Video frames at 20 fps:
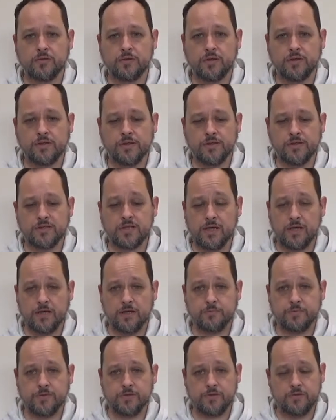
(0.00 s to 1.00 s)
that these
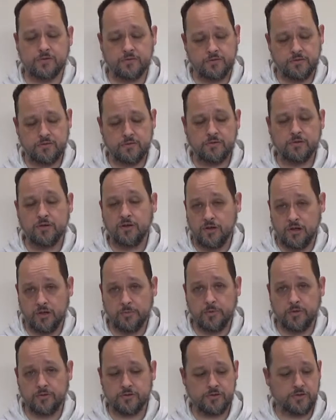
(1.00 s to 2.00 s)
clips
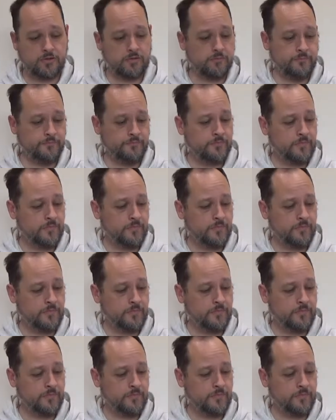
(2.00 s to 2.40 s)
clip onto,